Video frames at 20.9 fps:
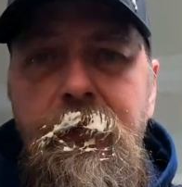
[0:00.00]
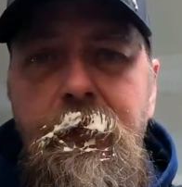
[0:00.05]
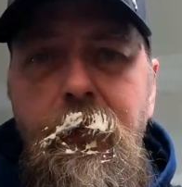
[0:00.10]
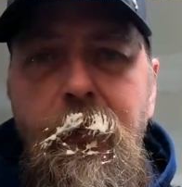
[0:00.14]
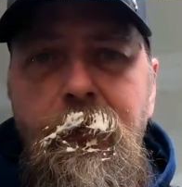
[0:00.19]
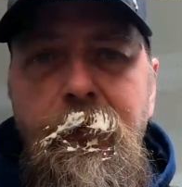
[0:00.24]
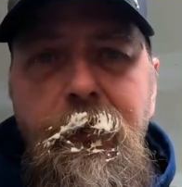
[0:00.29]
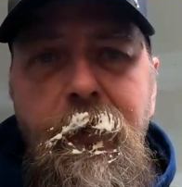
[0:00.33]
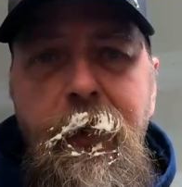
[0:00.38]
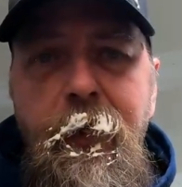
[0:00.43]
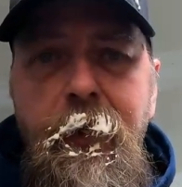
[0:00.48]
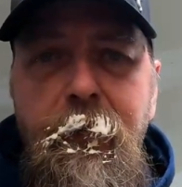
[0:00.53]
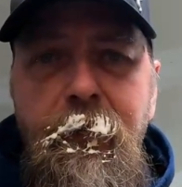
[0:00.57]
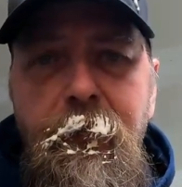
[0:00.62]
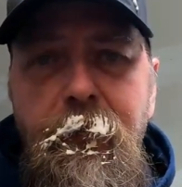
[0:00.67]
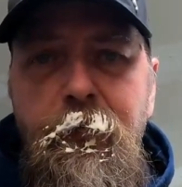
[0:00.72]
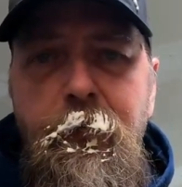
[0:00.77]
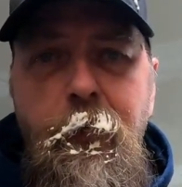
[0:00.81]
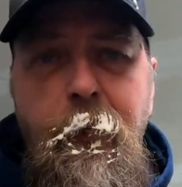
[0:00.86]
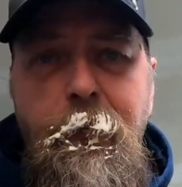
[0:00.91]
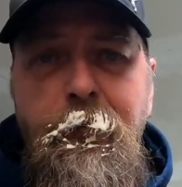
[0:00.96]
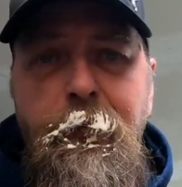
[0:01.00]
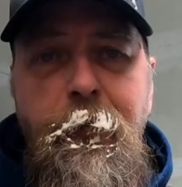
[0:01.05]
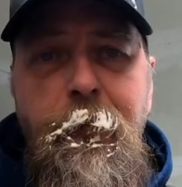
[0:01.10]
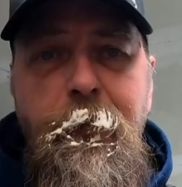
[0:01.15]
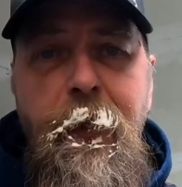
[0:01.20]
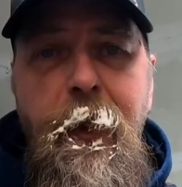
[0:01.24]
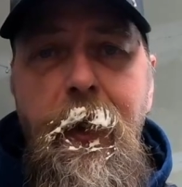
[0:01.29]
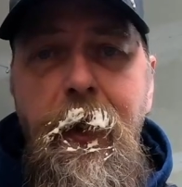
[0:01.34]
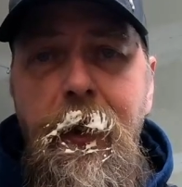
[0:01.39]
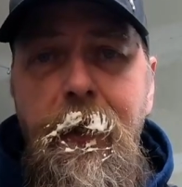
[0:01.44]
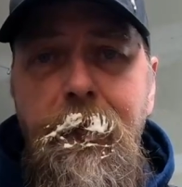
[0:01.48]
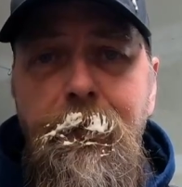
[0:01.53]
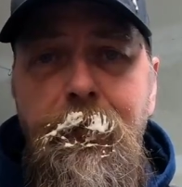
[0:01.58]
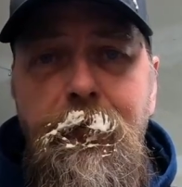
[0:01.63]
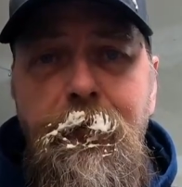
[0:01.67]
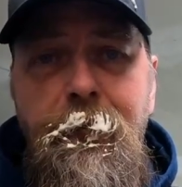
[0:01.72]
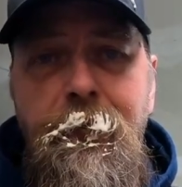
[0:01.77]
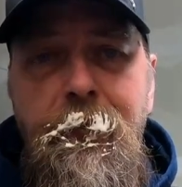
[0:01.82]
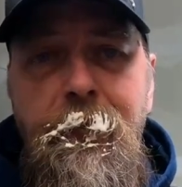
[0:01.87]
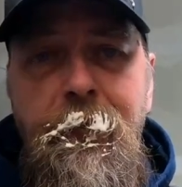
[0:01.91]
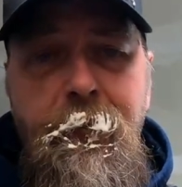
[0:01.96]
don't take Trusty
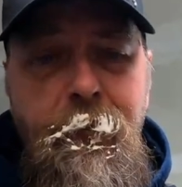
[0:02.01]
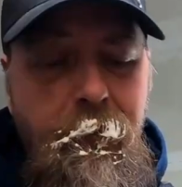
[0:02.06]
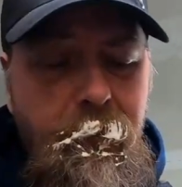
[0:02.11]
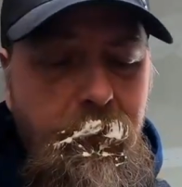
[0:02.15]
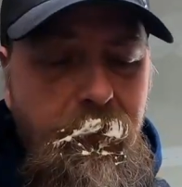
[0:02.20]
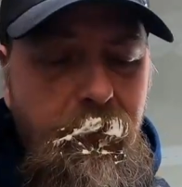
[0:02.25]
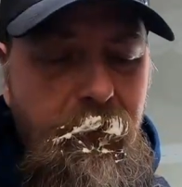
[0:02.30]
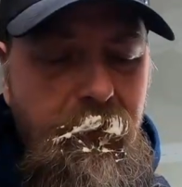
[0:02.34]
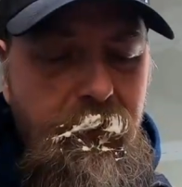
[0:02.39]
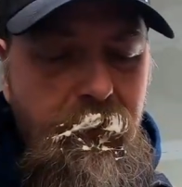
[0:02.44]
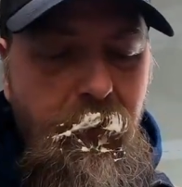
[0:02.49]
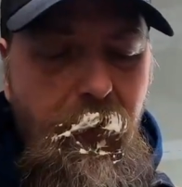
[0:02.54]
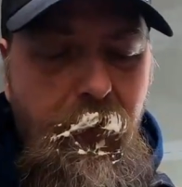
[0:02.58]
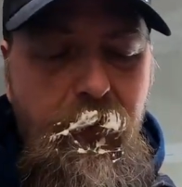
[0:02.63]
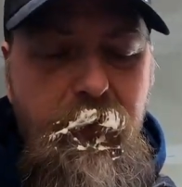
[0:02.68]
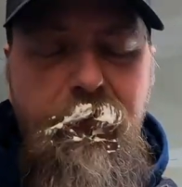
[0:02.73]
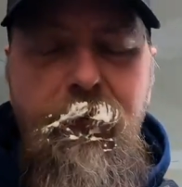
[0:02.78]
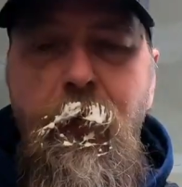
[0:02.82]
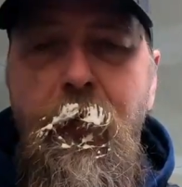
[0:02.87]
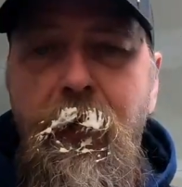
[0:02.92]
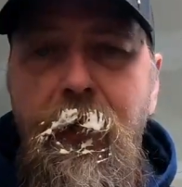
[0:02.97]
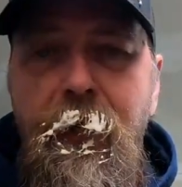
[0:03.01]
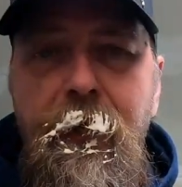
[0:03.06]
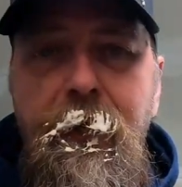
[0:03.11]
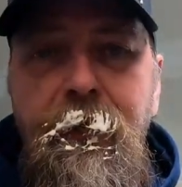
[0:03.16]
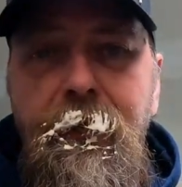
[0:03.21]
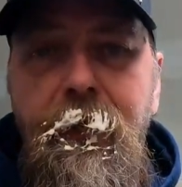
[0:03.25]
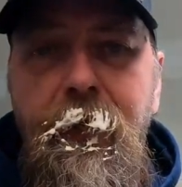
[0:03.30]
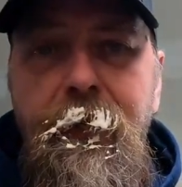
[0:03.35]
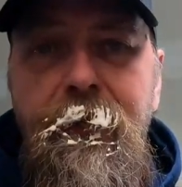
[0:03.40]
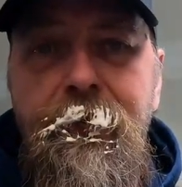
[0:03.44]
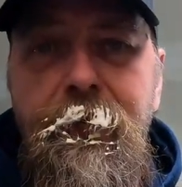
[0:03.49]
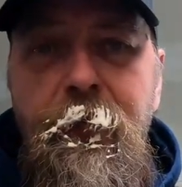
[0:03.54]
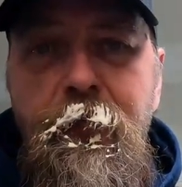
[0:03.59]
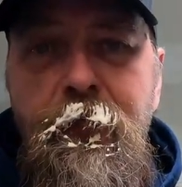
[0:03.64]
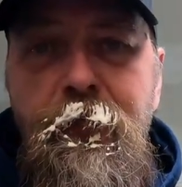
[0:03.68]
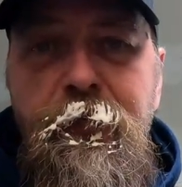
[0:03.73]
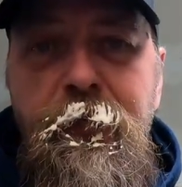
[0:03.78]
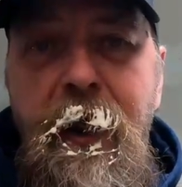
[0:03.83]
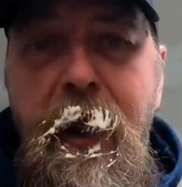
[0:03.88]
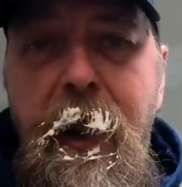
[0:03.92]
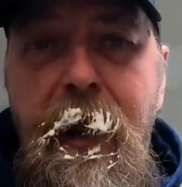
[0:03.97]
Dave's word for it on the
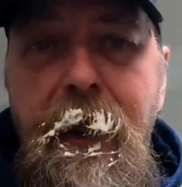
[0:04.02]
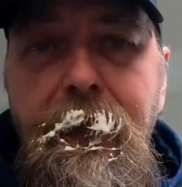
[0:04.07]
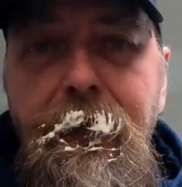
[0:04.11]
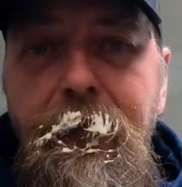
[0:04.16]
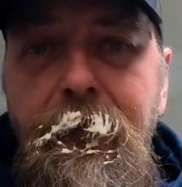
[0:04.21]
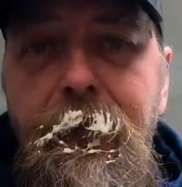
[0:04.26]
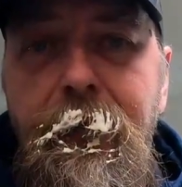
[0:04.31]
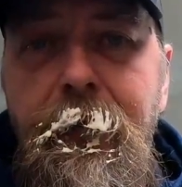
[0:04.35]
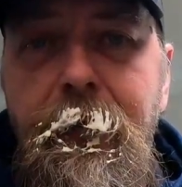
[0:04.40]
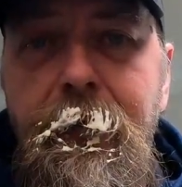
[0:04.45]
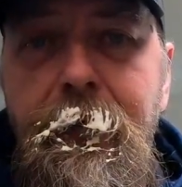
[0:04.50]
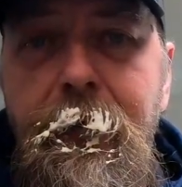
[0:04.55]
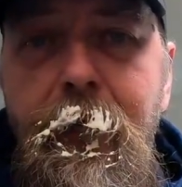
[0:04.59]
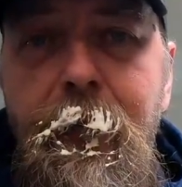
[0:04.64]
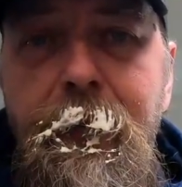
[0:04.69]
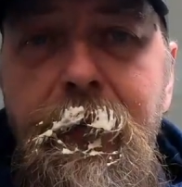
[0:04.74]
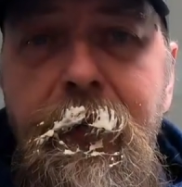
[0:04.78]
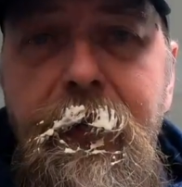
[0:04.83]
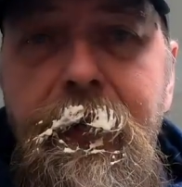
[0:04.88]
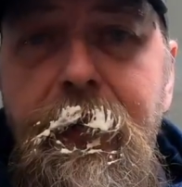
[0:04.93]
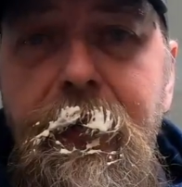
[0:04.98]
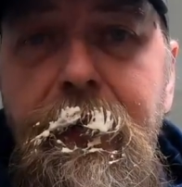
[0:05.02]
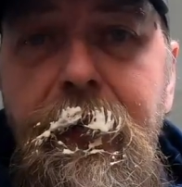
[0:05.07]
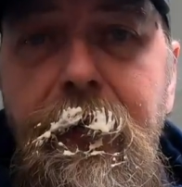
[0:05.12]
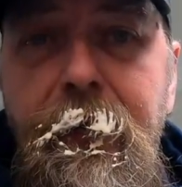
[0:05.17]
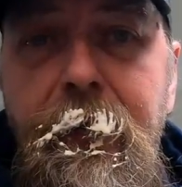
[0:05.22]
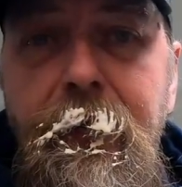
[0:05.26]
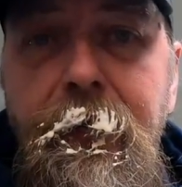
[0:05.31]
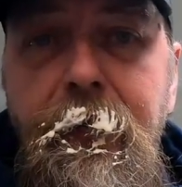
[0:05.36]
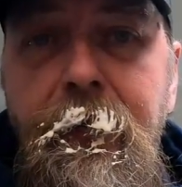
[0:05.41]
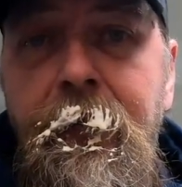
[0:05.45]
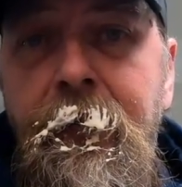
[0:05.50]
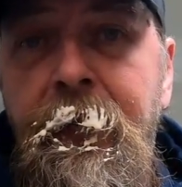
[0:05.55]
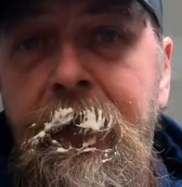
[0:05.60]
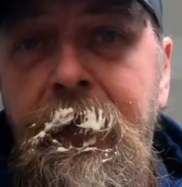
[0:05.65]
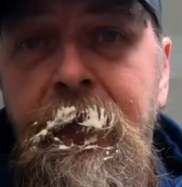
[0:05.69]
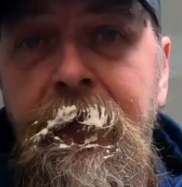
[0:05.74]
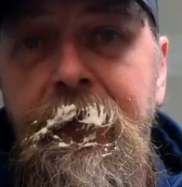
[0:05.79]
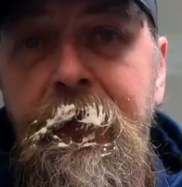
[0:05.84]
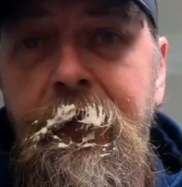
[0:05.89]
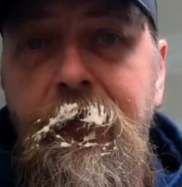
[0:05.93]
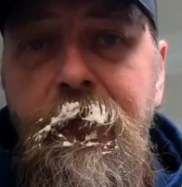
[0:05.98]
first shot and do your little bit of your own
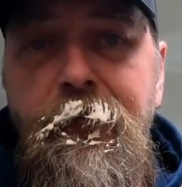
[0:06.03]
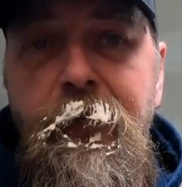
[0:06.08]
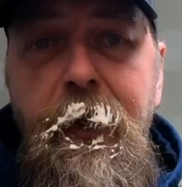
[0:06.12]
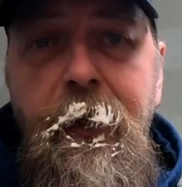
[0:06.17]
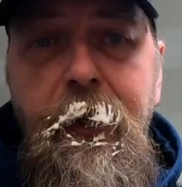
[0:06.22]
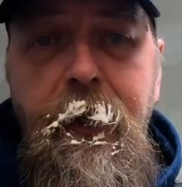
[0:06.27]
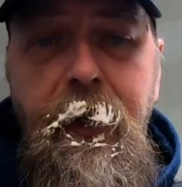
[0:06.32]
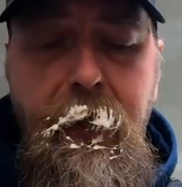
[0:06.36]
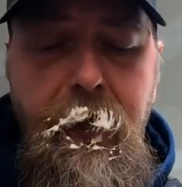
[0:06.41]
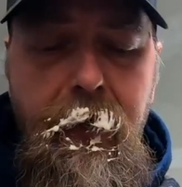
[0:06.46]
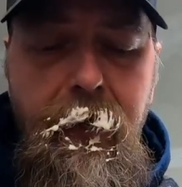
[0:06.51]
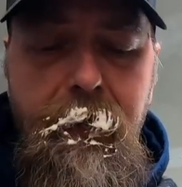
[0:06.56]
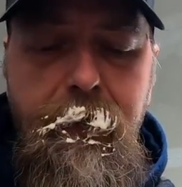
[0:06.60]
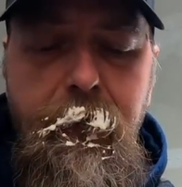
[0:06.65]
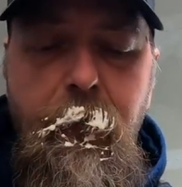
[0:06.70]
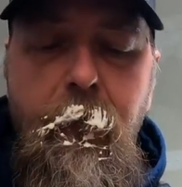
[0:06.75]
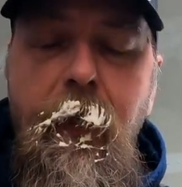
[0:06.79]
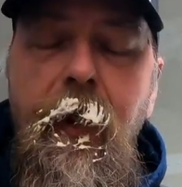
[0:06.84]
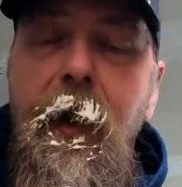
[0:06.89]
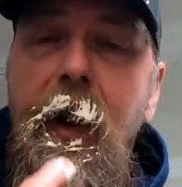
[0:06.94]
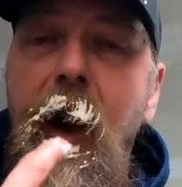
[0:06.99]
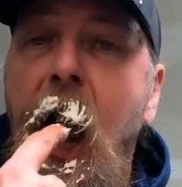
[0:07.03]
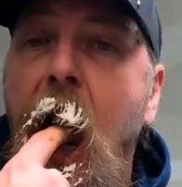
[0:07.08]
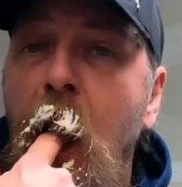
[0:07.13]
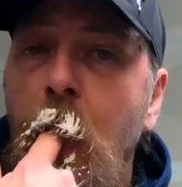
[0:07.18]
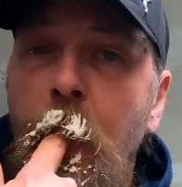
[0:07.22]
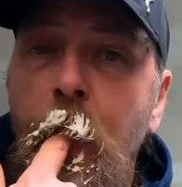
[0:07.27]
checking out if you want.